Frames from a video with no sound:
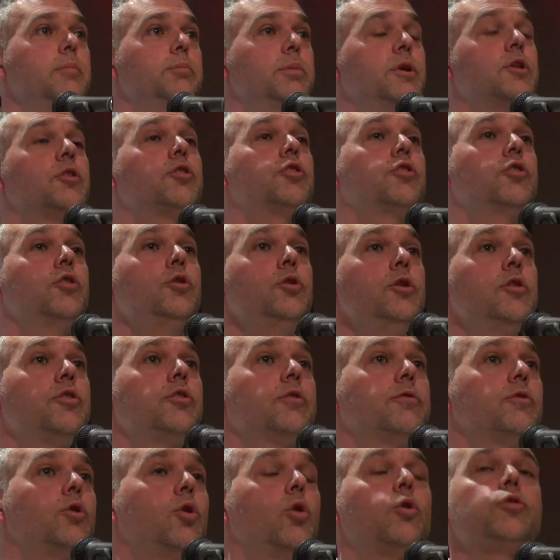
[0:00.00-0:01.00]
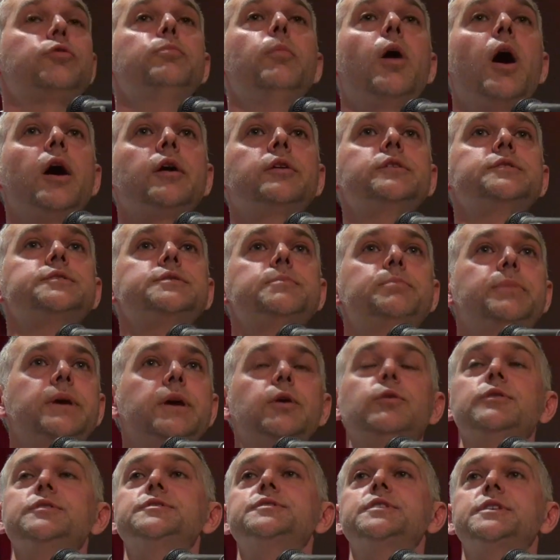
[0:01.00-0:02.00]
But as soon as, of course, migrants
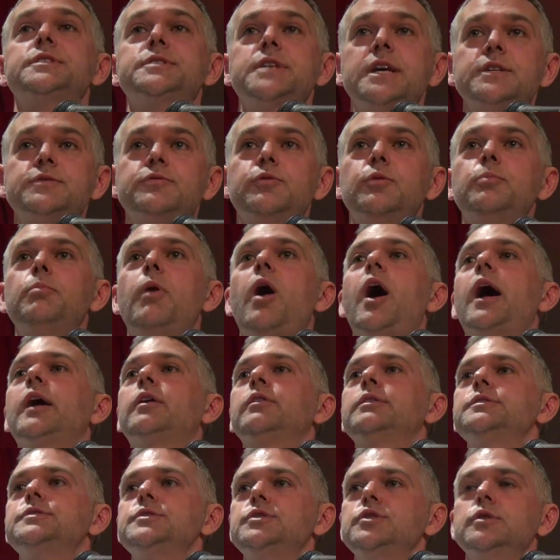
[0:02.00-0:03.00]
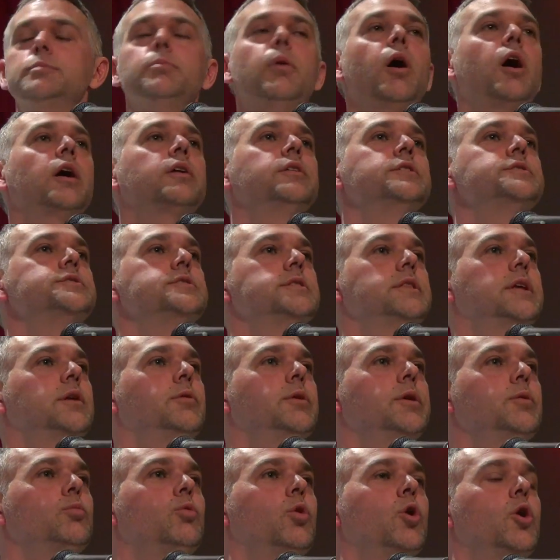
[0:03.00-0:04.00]
appear as successful migrants, new migrants, and
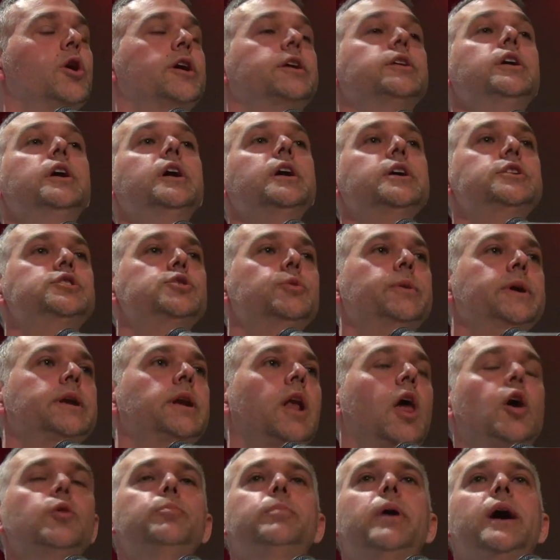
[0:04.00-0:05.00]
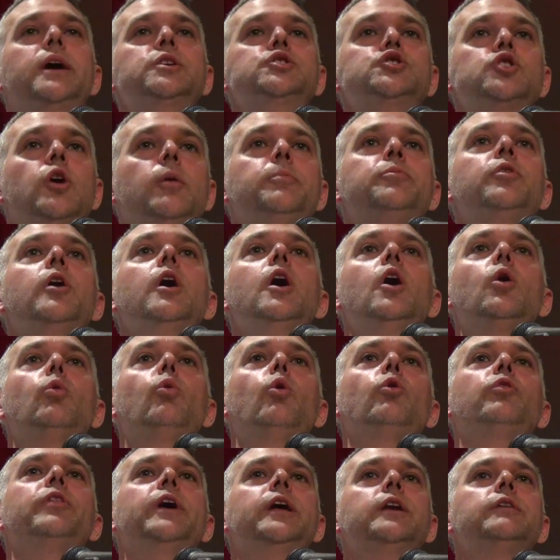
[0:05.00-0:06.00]
they're in work, doing low-paid jobs,
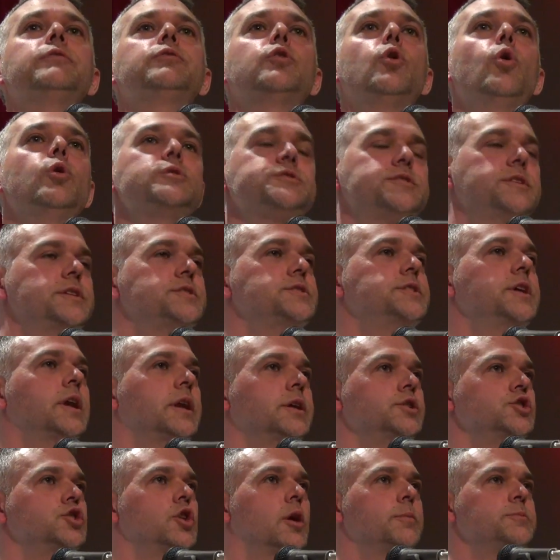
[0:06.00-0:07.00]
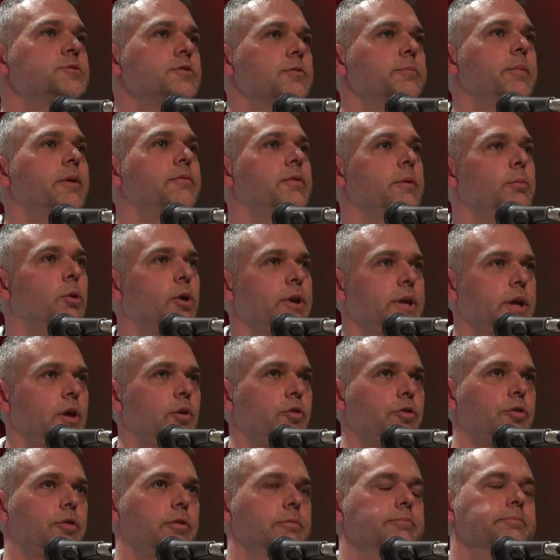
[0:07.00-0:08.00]
well then, of course, they're stealing jobs from everybody
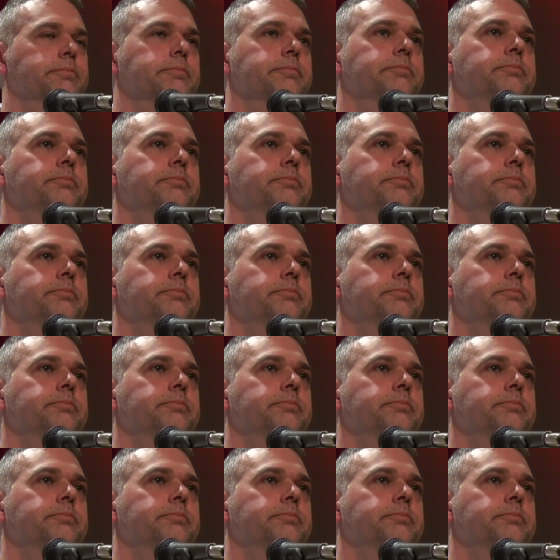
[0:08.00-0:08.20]
else.